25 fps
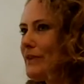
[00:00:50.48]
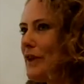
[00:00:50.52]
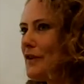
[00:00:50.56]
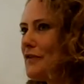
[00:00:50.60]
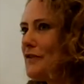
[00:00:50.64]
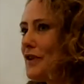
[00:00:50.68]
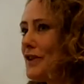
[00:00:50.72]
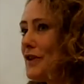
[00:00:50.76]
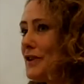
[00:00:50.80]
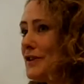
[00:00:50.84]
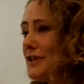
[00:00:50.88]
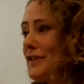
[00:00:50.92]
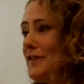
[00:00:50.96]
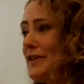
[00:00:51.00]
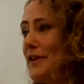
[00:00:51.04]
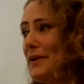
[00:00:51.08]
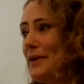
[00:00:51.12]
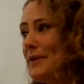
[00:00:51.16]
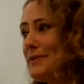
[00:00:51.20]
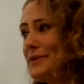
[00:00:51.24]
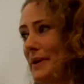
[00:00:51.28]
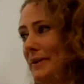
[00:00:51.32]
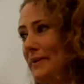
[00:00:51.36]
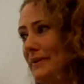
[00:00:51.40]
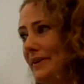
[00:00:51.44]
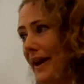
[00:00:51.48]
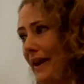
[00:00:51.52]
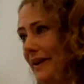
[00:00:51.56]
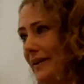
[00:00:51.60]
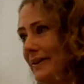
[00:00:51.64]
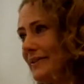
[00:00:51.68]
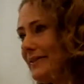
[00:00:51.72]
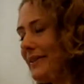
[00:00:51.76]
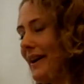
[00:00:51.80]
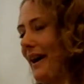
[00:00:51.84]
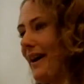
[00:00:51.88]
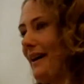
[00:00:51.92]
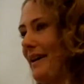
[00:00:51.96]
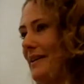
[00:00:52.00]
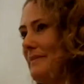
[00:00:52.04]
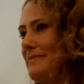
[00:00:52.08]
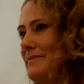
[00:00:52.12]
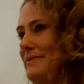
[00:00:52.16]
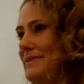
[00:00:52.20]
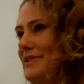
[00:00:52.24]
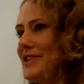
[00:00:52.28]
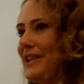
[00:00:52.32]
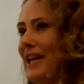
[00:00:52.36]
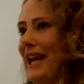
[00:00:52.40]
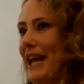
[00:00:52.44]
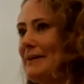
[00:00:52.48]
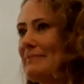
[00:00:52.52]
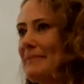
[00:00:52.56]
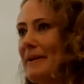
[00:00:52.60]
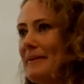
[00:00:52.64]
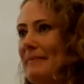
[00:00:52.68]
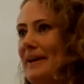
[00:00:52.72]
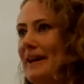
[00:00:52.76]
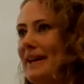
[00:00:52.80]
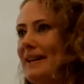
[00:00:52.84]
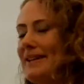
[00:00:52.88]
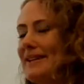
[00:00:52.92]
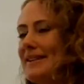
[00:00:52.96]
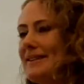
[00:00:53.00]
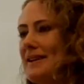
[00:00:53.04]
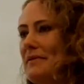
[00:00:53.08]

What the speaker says: For those of you who don't know, I'm Sinead Manus.